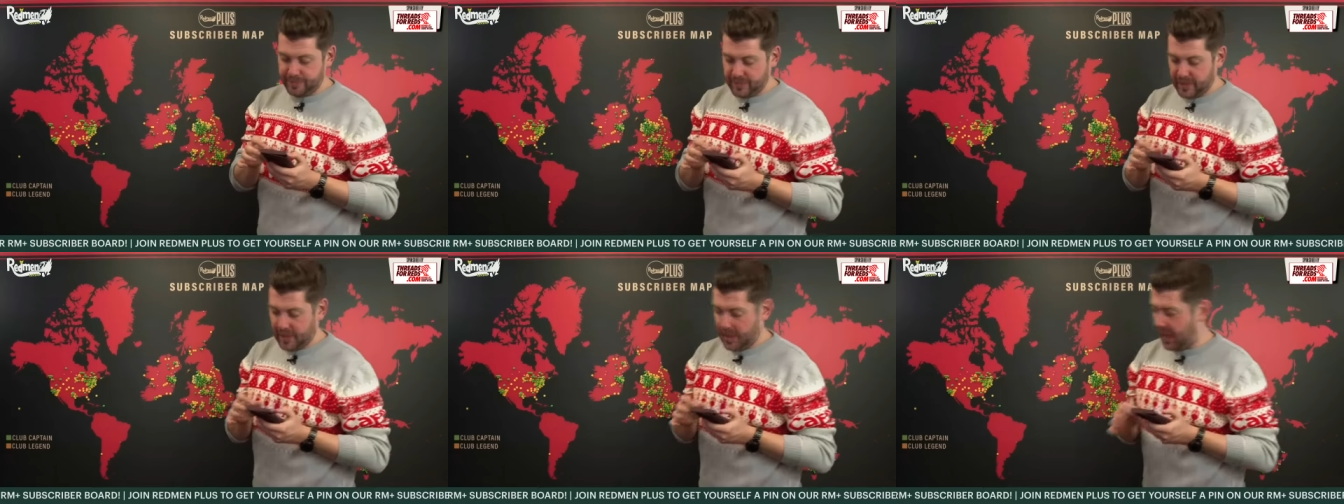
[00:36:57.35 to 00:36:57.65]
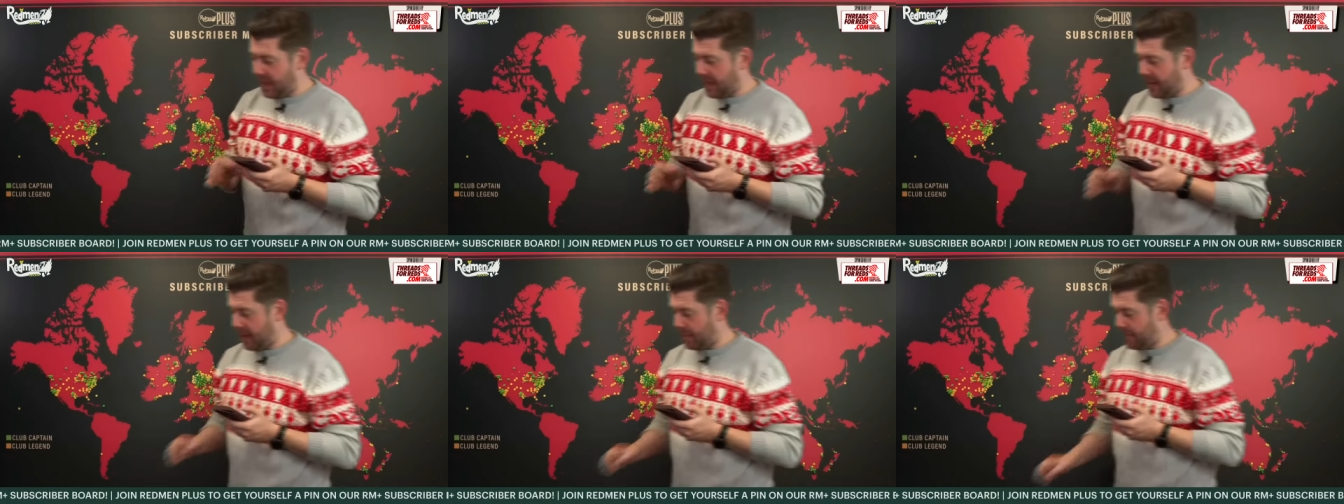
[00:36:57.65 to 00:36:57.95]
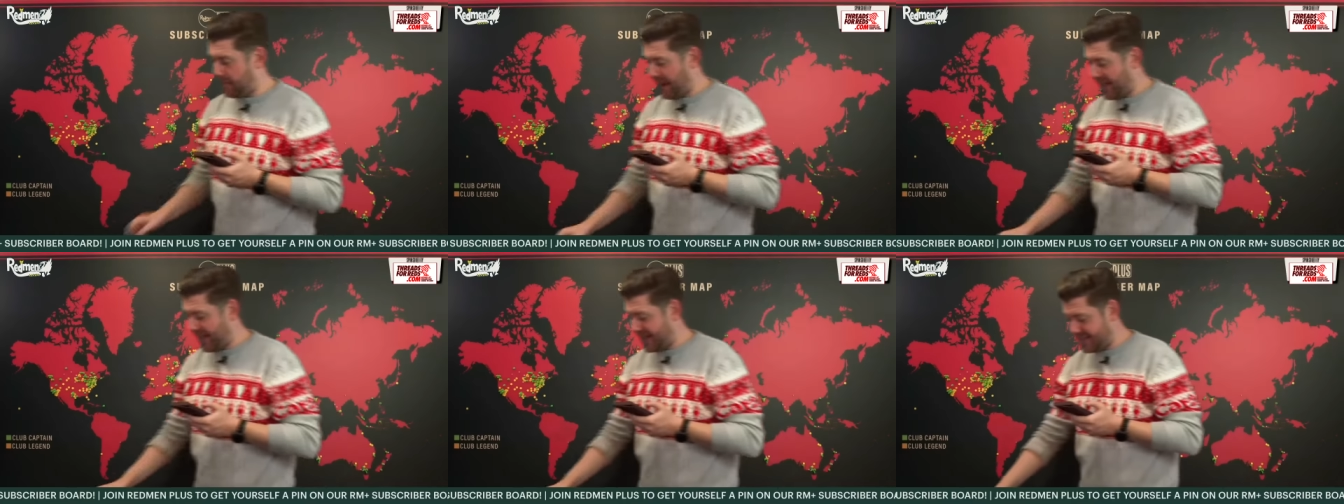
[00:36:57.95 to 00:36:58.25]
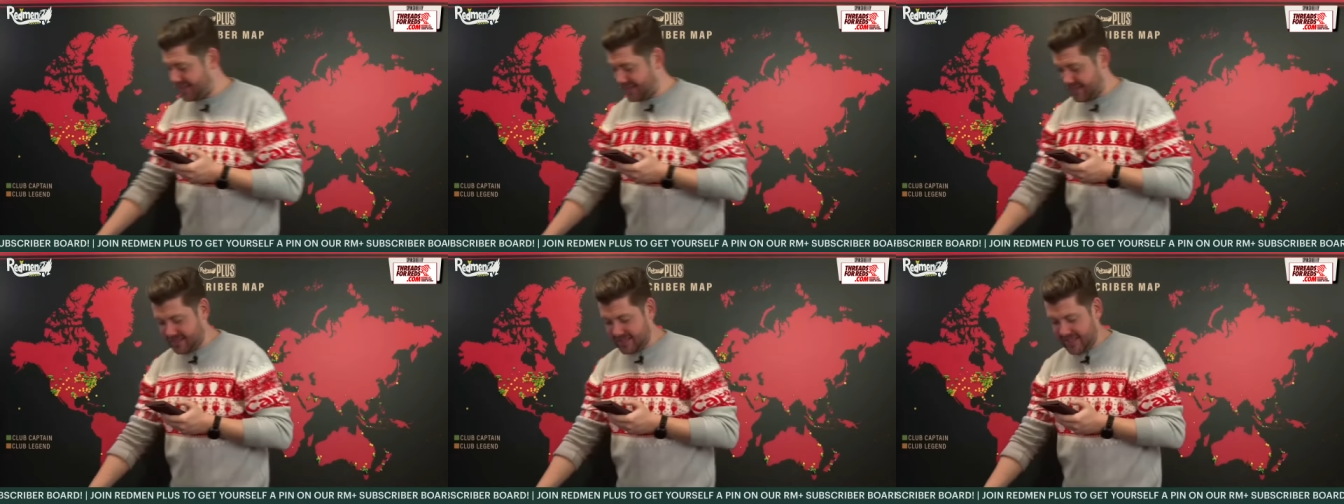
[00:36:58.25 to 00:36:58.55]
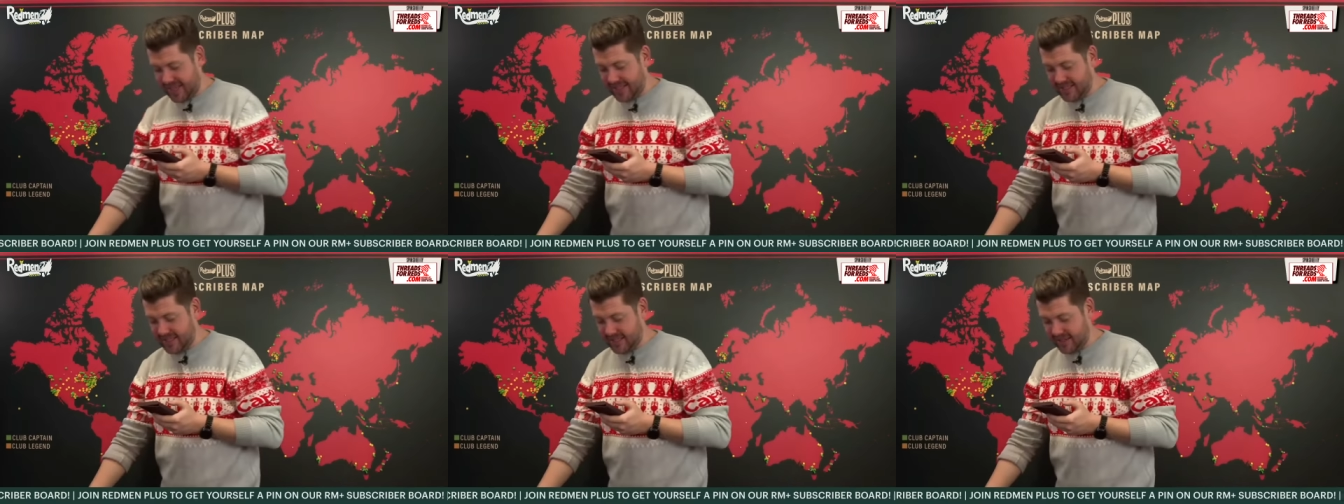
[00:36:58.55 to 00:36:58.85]
Mm. Brackets,
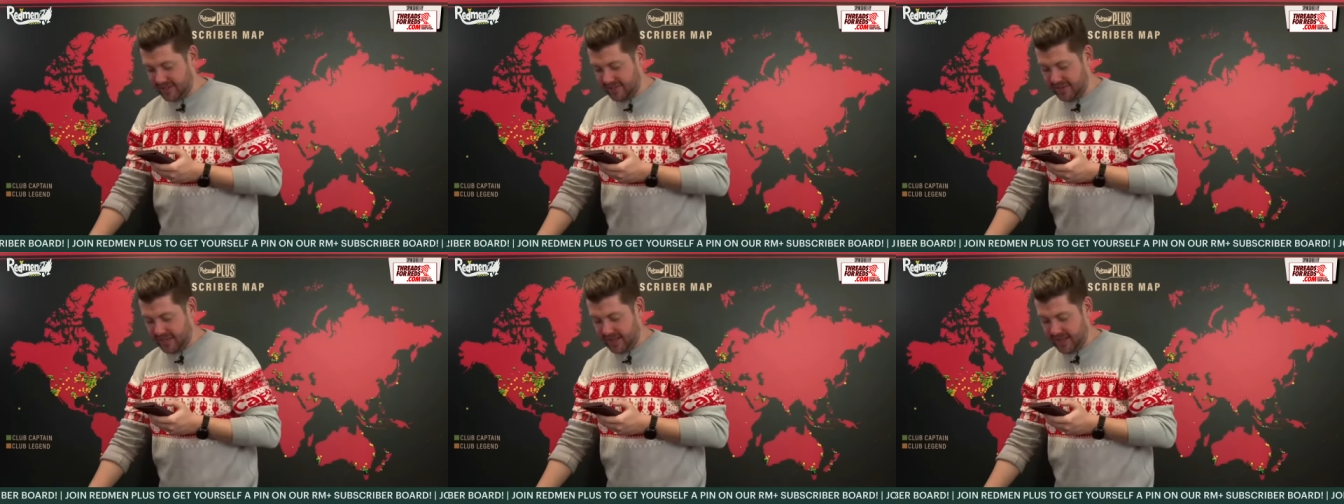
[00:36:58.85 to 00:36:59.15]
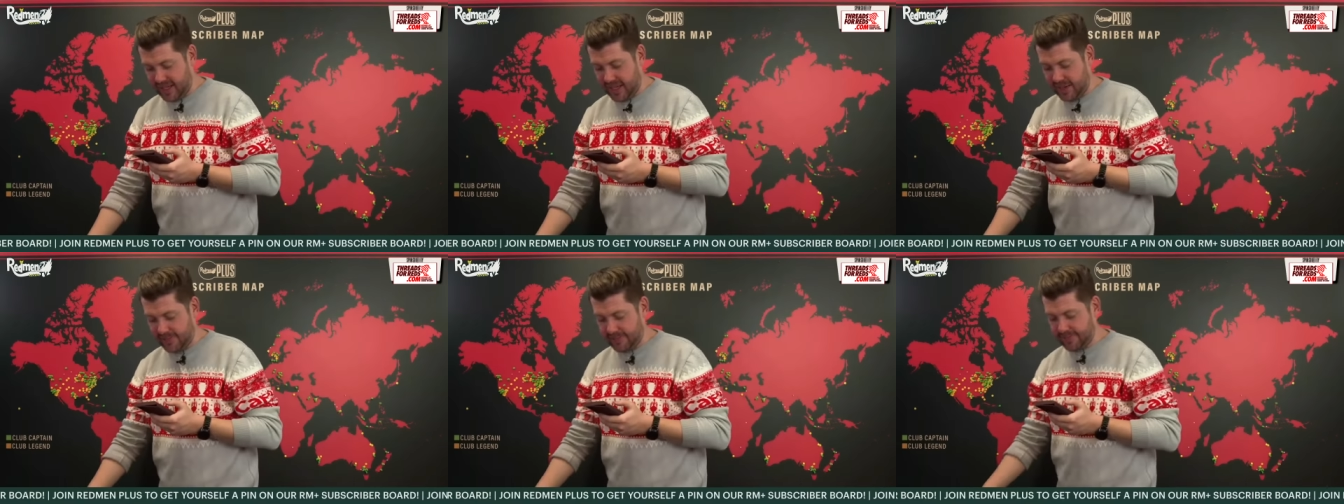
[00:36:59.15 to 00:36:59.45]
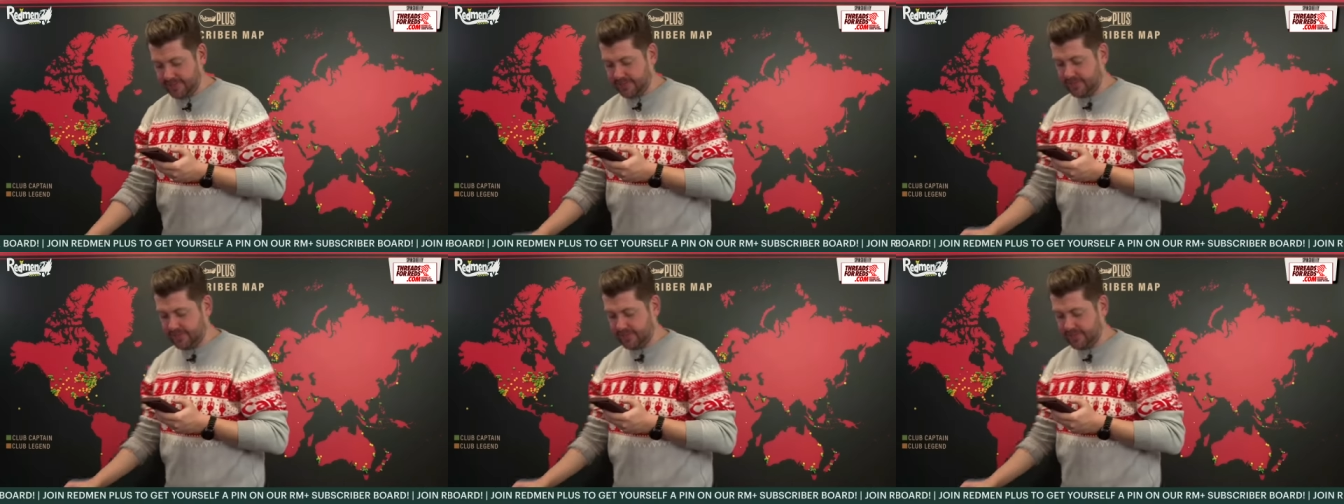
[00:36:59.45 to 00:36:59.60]
centre of India.